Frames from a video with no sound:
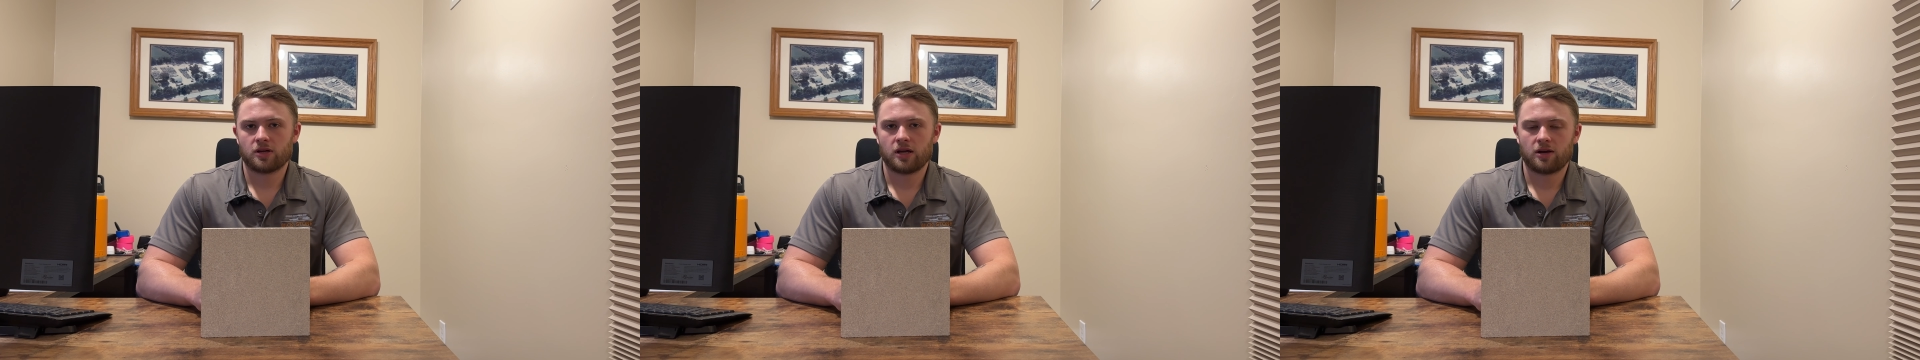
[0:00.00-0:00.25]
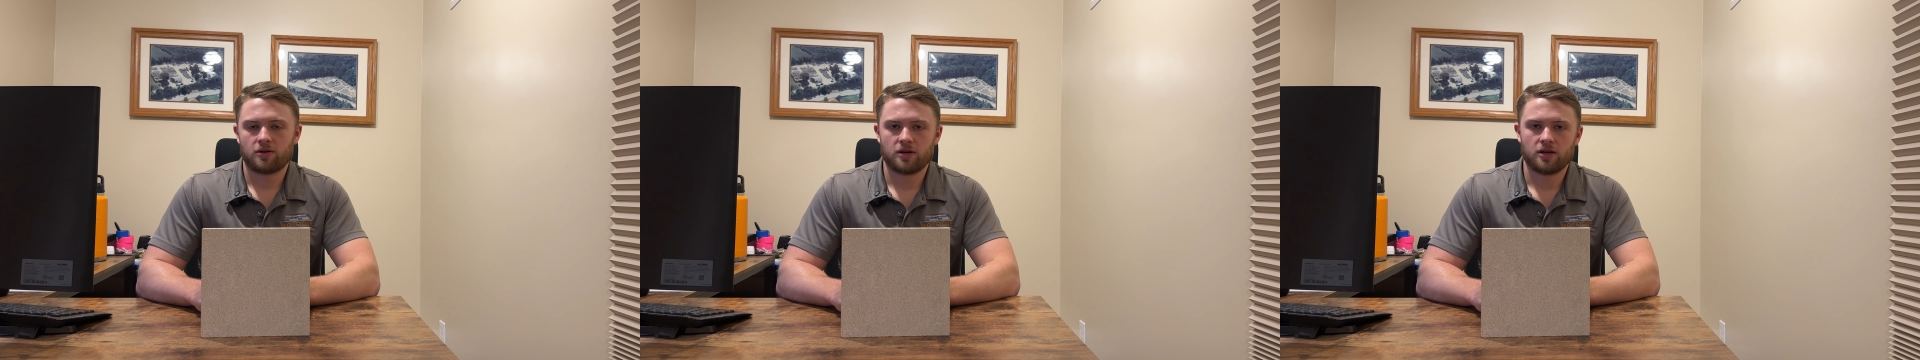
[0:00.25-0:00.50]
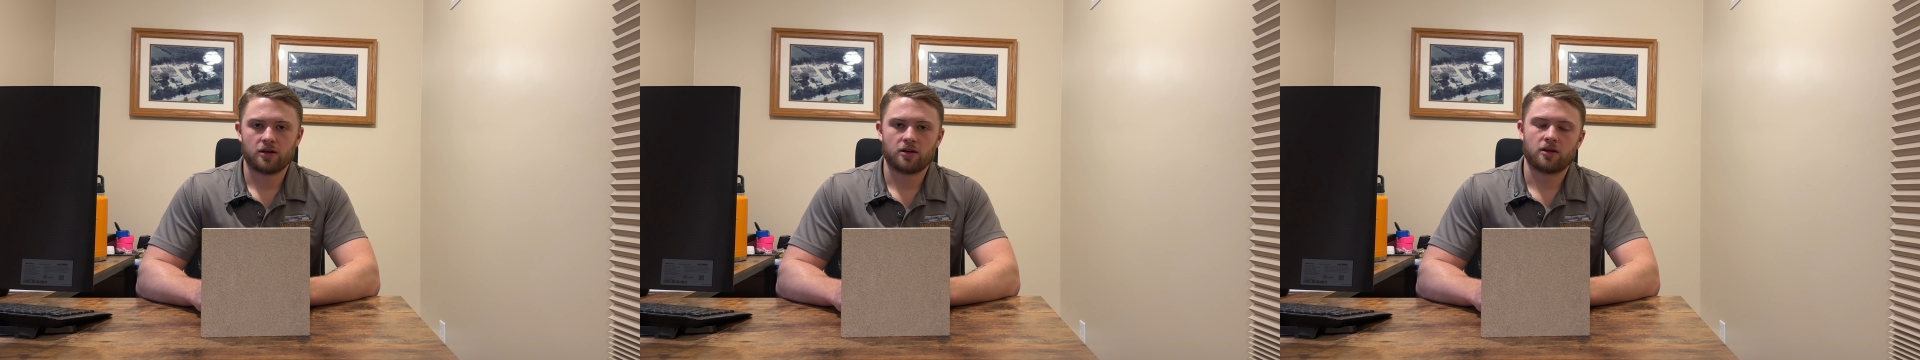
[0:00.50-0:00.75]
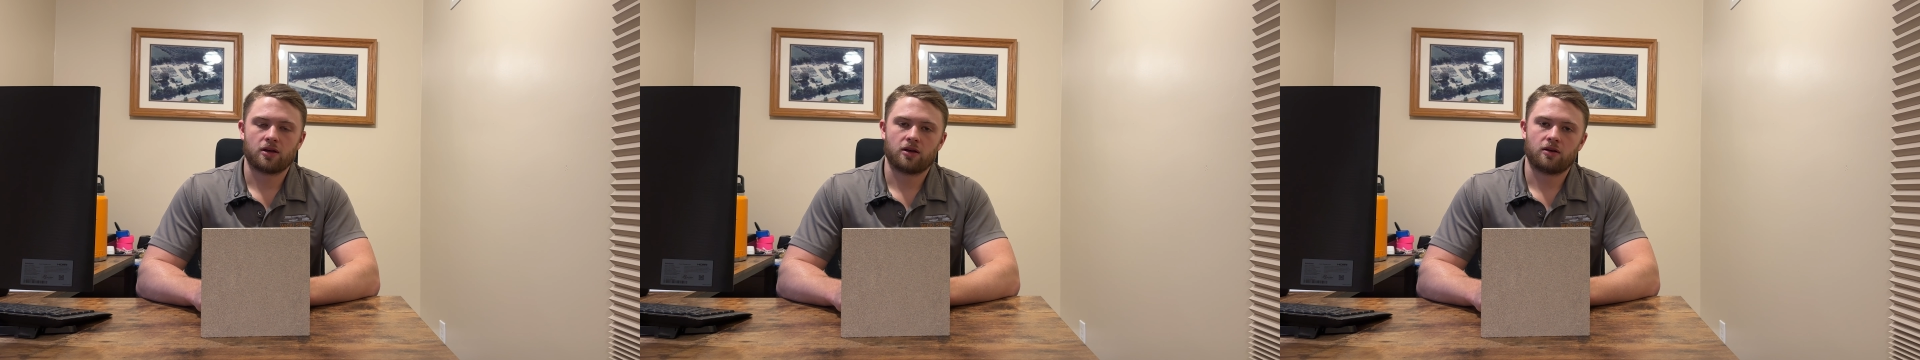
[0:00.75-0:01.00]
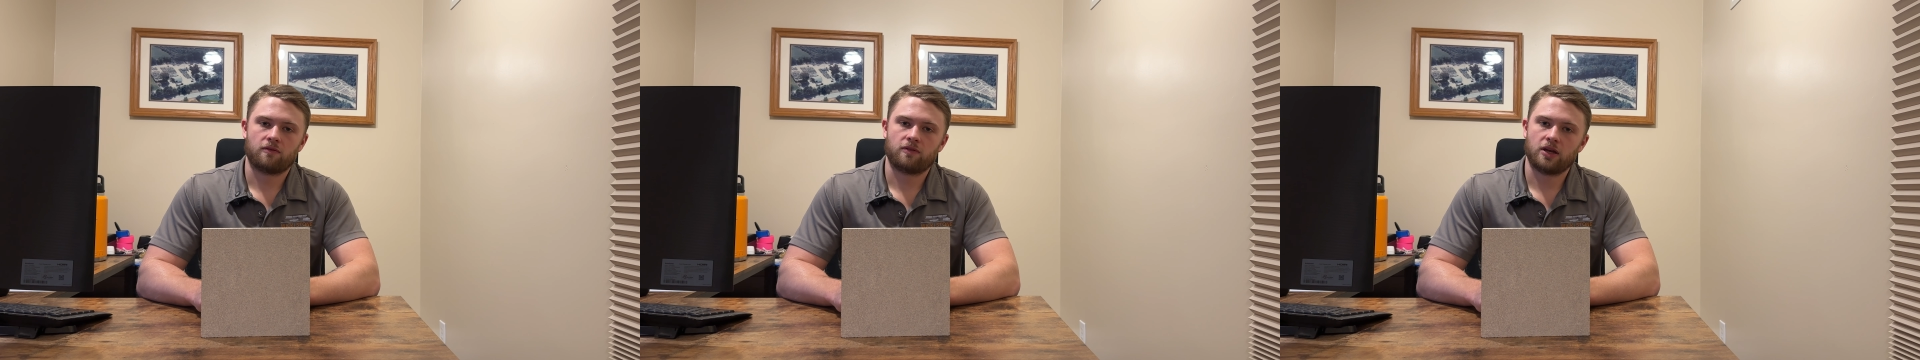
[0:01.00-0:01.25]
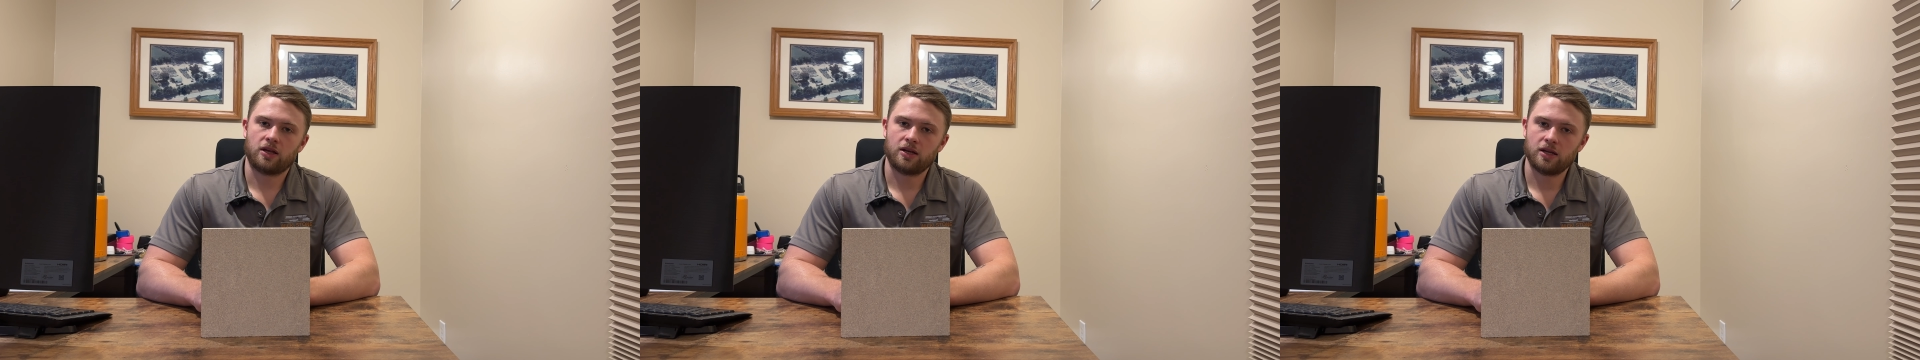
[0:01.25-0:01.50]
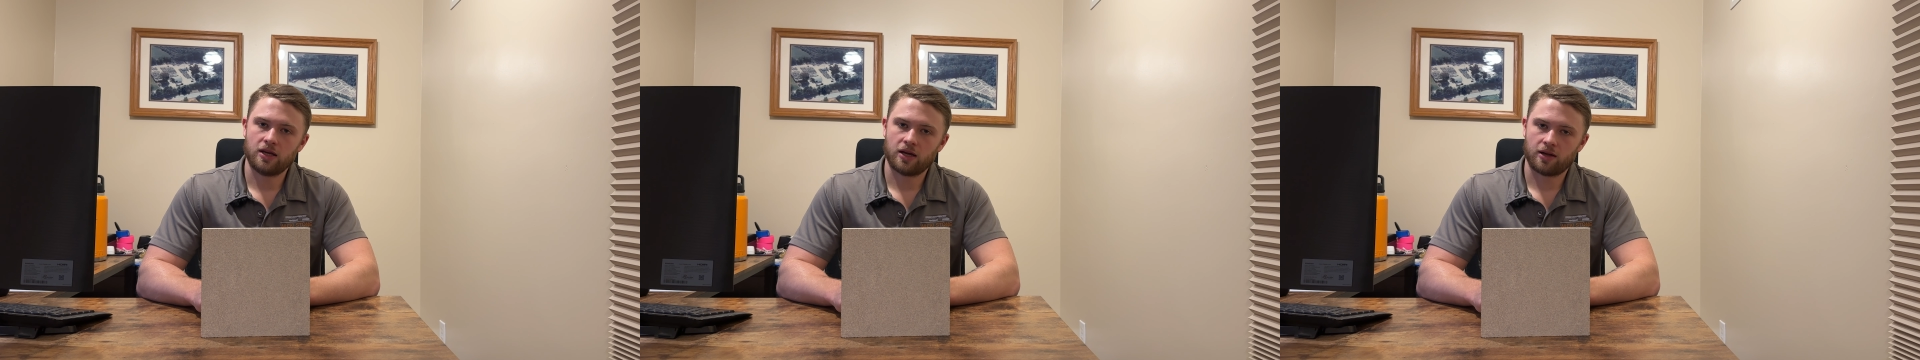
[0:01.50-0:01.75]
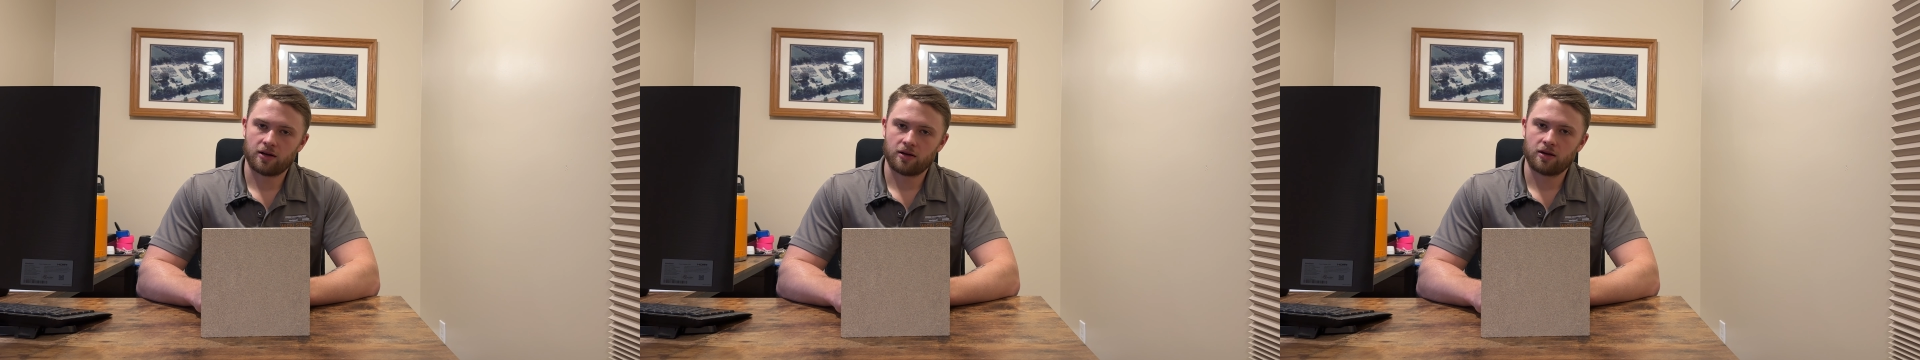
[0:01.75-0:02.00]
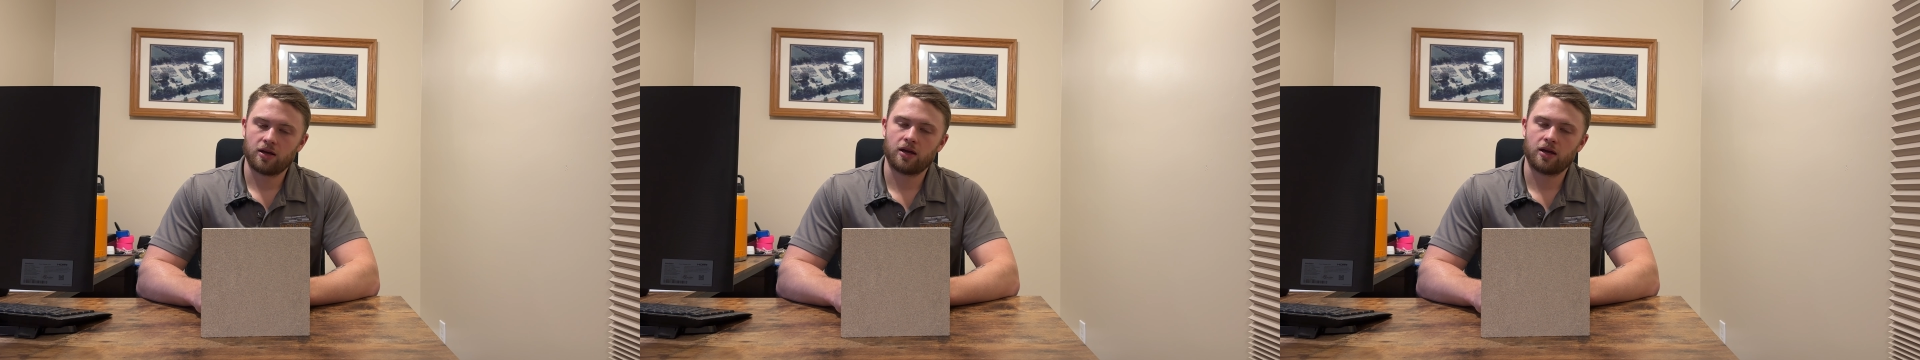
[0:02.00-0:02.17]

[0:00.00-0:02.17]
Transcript: area of Indiana,